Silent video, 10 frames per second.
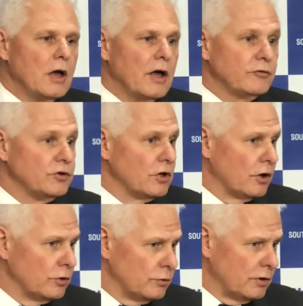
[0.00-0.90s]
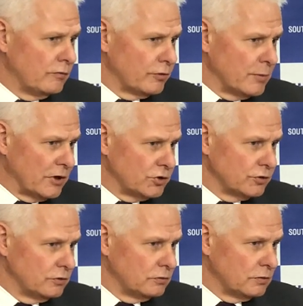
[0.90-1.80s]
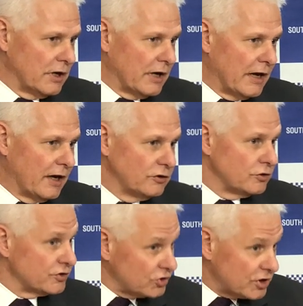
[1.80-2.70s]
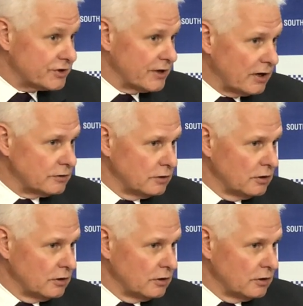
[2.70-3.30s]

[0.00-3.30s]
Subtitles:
Have no information at hand to suggest that,